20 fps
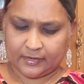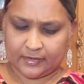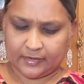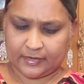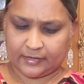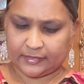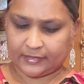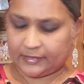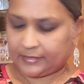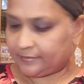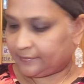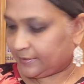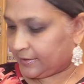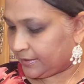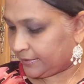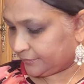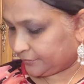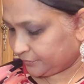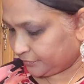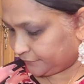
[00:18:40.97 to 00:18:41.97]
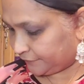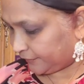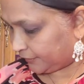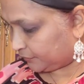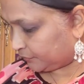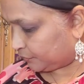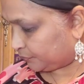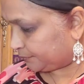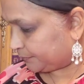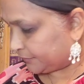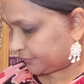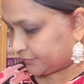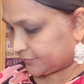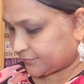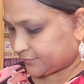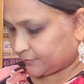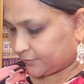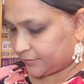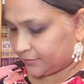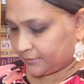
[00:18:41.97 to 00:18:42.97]
Glitter. I don't know if I could open
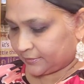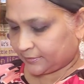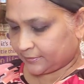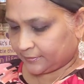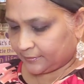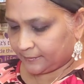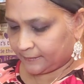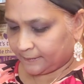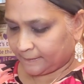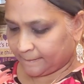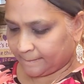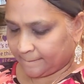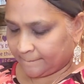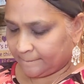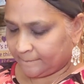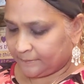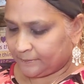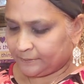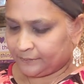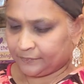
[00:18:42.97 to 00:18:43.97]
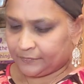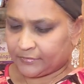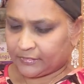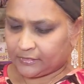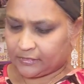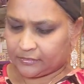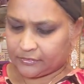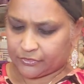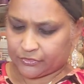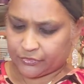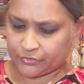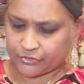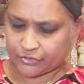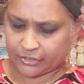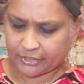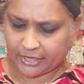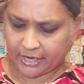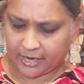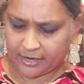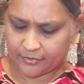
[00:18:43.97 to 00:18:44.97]
this one. Because
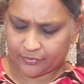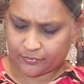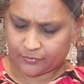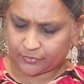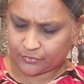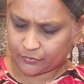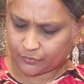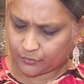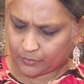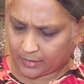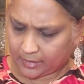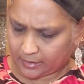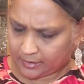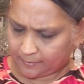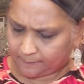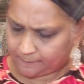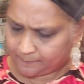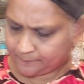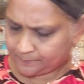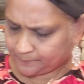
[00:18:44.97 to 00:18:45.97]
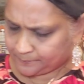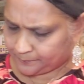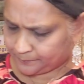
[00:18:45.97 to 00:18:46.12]
usually I don't do um,